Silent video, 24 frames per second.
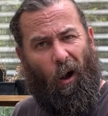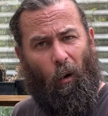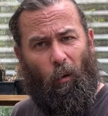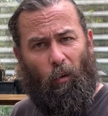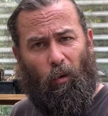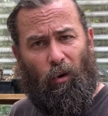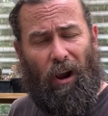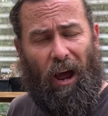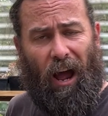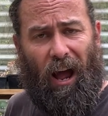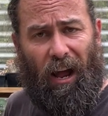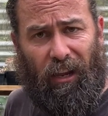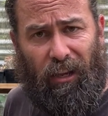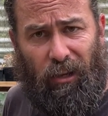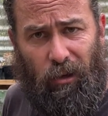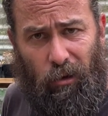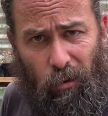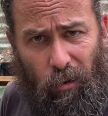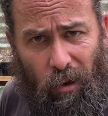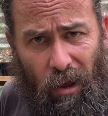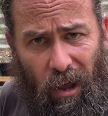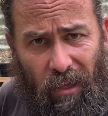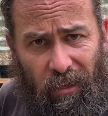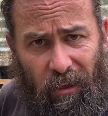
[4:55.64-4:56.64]
would
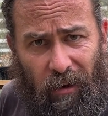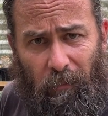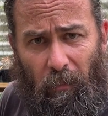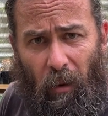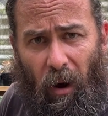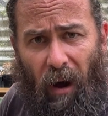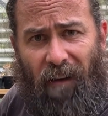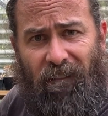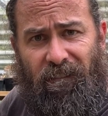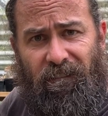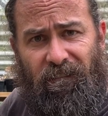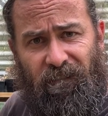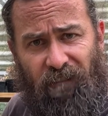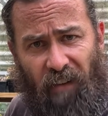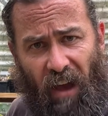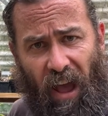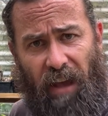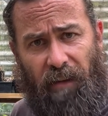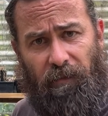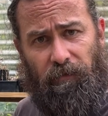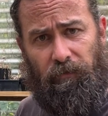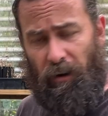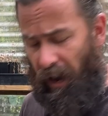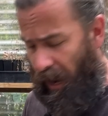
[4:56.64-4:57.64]
argue that my
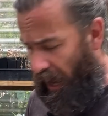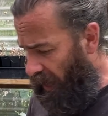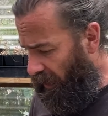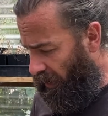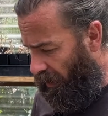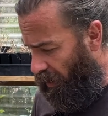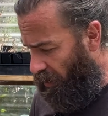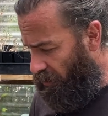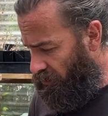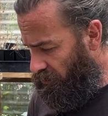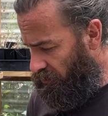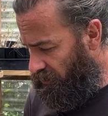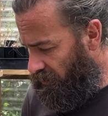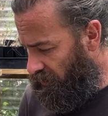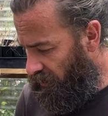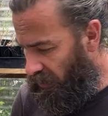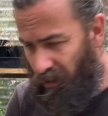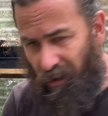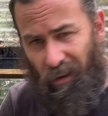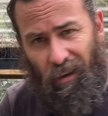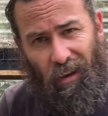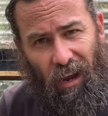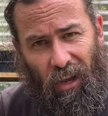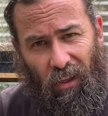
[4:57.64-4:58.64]
favourite aloes
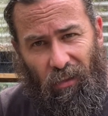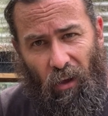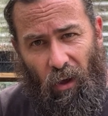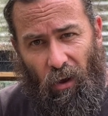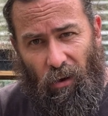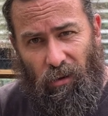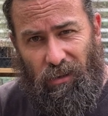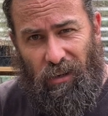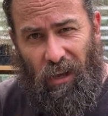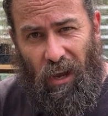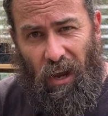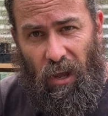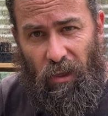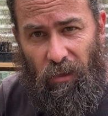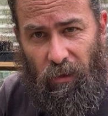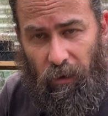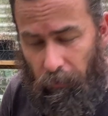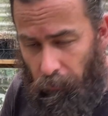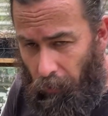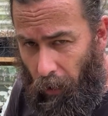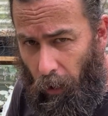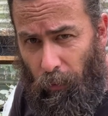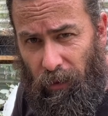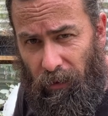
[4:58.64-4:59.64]
are those that
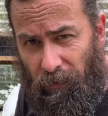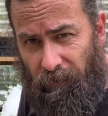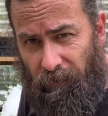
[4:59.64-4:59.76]
grow with a